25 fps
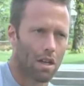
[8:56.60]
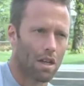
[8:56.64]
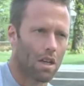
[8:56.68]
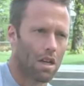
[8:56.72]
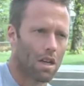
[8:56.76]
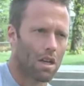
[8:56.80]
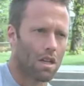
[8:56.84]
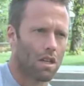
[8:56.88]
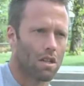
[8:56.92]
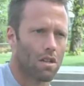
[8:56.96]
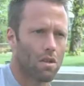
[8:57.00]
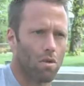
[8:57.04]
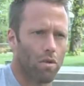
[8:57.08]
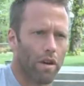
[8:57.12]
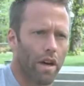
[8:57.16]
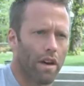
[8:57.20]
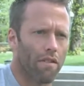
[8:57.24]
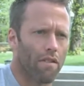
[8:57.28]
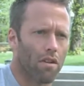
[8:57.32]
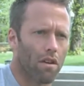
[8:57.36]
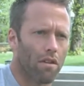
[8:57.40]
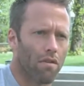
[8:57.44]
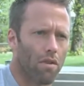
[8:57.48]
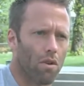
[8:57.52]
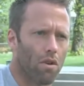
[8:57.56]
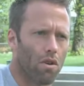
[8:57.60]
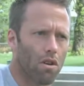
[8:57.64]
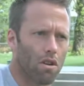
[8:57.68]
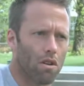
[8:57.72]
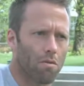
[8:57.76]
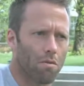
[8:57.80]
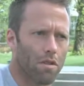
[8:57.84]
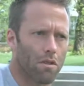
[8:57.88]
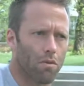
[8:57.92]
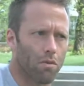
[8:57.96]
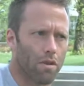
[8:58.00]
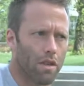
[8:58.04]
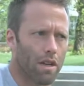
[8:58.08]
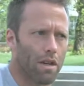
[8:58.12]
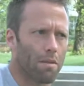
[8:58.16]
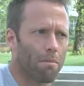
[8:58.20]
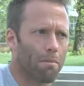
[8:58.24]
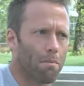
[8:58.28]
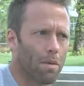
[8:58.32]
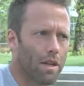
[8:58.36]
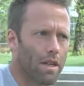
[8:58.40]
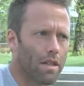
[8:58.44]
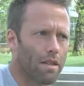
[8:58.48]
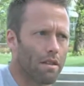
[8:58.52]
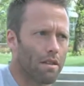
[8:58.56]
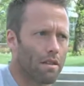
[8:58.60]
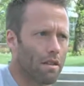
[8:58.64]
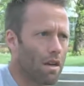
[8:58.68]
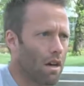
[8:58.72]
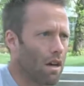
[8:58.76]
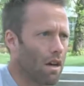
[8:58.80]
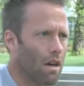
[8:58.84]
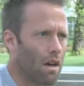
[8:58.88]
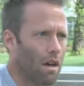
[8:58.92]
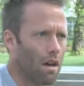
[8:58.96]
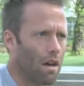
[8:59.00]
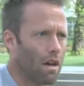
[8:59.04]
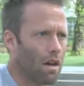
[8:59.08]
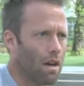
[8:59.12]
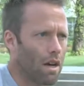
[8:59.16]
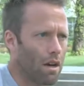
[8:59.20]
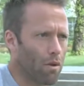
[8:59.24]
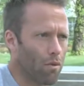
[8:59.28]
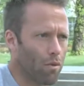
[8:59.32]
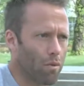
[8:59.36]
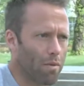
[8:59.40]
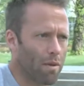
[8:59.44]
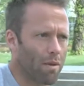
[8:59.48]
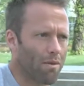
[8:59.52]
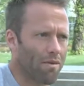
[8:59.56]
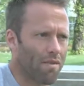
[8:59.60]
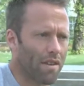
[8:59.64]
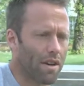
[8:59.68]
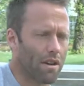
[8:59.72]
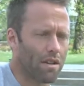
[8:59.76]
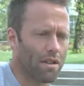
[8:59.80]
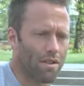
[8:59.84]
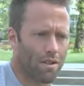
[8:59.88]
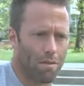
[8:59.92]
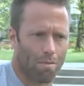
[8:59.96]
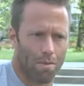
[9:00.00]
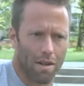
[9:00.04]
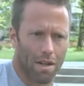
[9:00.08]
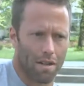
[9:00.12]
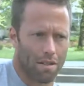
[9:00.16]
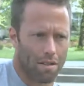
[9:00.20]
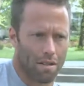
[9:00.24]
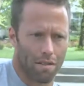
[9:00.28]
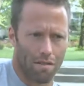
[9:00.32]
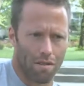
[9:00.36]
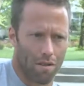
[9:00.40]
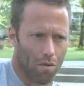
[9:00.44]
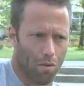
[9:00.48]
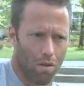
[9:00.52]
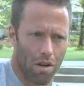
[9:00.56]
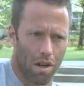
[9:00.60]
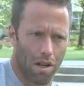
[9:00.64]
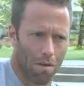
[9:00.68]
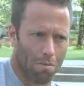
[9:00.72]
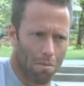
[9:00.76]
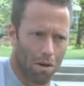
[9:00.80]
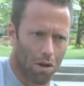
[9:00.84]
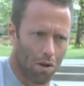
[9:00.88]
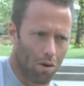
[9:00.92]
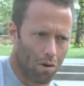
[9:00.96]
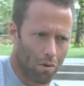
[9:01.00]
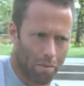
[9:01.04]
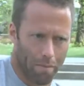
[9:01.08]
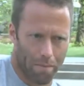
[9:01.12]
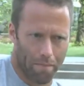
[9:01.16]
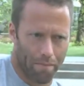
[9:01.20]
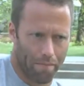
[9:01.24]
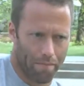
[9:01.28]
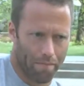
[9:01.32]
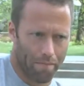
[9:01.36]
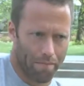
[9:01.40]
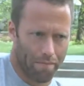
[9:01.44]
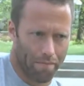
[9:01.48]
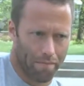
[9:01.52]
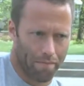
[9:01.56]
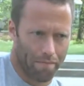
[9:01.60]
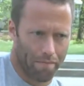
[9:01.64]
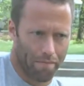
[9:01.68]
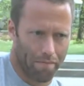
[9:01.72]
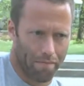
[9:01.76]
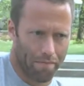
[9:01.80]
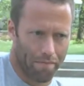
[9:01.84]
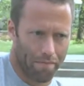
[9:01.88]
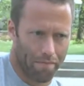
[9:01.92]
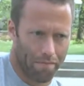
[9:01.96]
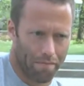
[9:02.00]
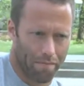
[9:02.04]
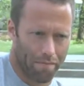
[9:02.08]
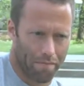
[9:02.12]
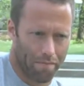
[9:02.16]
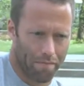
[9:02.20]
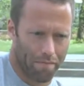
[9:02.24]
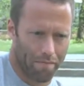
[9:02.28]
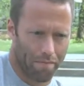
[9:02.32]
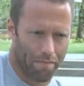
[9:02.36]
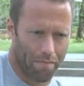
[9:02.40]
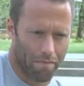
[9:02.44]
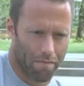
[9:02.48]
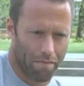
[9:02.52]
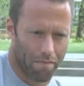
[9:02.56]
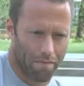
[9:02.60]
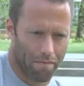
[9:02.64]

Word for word: So we're having a few arguments with them, but uh, I would be very surprised if they wouldn't let me go. But uh, it's